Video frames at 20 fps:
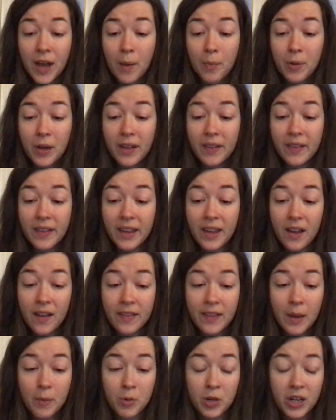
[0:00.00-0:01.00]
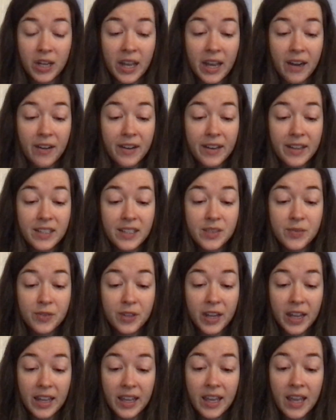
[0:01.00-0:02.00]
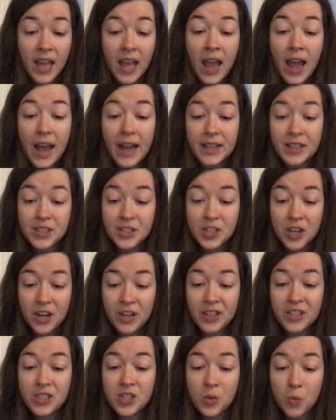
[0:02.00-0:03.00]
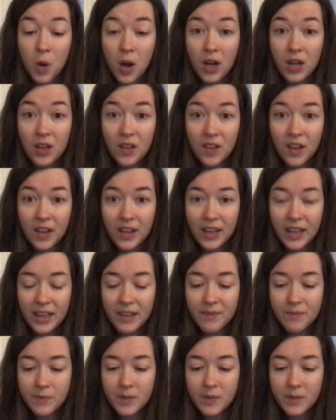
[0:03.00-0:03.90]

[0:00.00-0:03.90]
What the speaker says: uprightly on that precarious footing, and started to walk along it,